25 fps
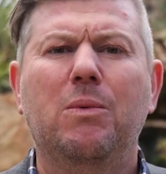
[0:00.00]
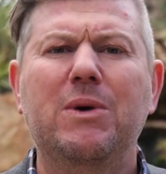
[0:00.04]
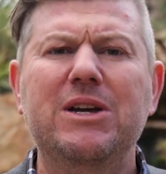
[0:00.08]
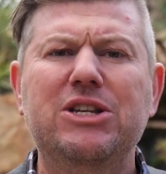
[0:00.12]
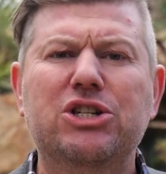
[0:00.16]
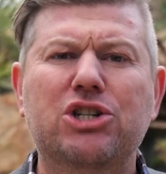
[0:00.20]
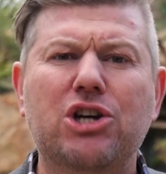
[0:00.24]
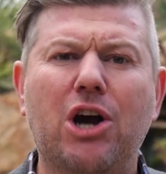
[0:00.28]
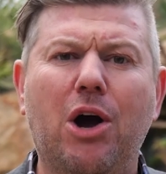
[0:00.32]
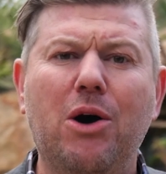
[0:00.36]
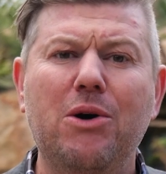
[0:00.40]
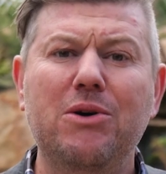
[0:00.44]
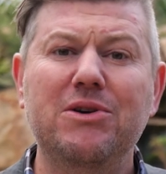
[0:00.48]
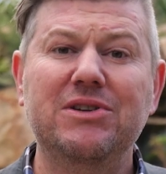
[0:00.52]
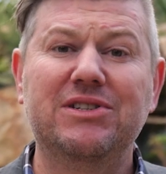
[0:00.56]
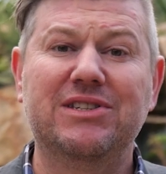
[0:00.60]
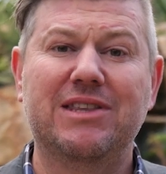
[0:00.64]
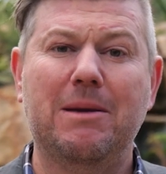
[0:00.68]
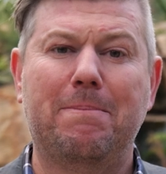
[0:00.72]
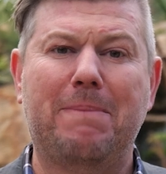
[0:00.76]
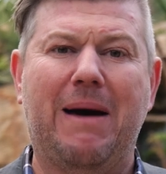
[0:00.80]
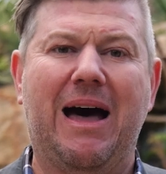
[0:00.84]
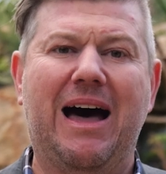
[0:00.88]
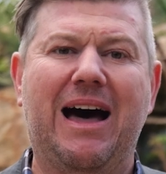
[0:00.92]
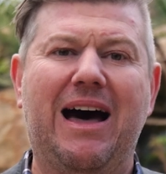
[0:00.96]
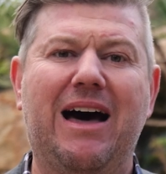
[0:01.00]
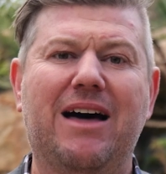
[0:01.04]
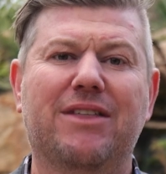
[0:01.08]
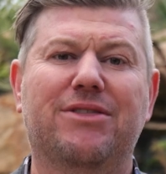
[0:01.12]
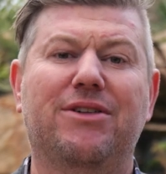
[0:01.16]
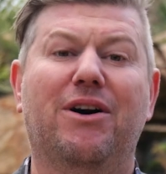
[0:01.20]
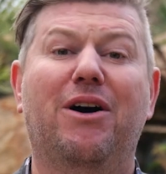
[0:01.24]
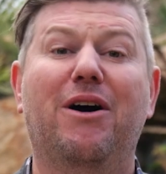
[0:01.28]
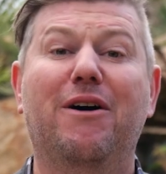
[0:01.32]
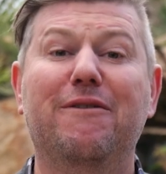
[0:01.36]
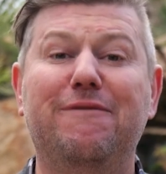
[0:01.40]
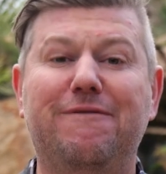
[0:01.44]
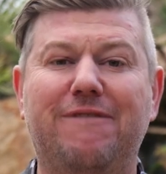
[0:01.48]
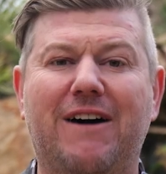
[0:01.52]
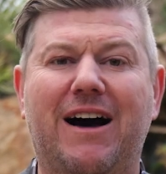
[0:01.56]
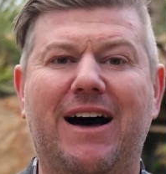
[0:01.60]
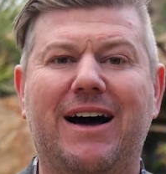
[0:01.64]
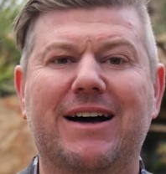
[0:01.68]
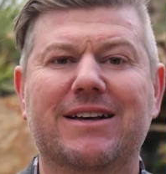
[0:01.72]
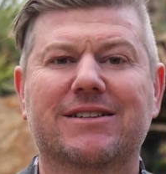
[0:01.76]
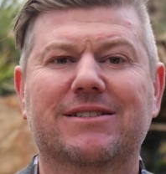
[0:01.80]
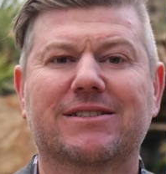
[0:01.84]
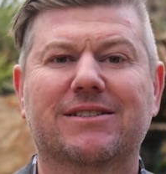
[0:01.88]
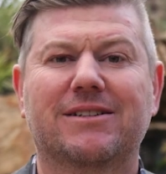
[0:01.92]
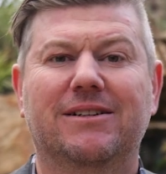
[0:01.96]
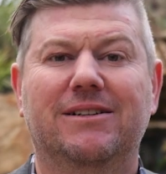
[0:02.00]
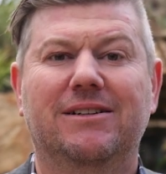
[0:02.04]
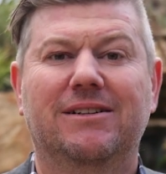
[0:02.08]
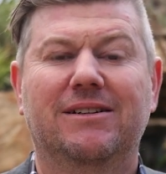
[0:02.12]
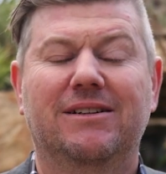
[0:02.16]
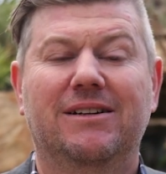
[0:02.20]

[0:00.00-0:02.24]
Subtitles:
we chose the path of VAST.